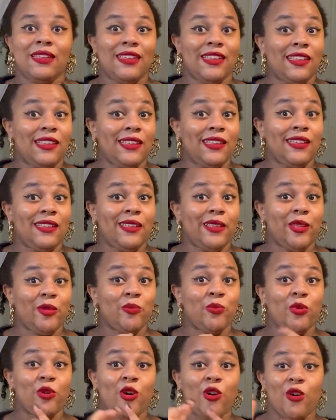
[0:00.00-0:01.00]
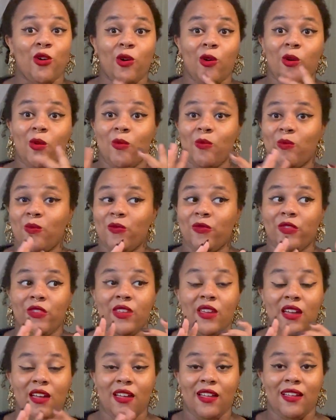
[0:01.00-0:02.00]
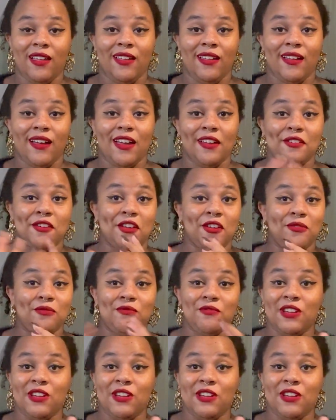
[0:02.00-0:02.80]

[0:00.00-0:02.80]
eh, Bob, uh, eh, I don't